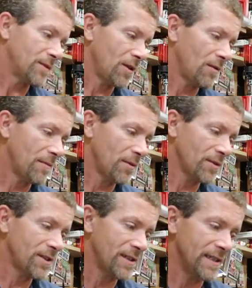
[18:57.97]
So I'm
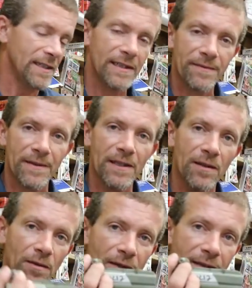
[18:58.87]
going to see if
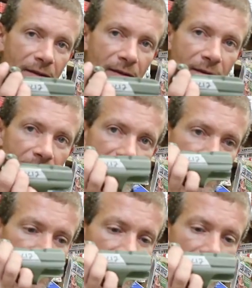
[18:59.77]
they'll either
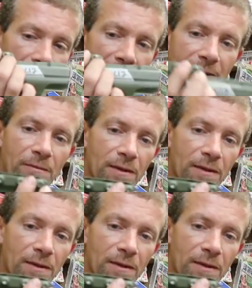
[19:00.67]
make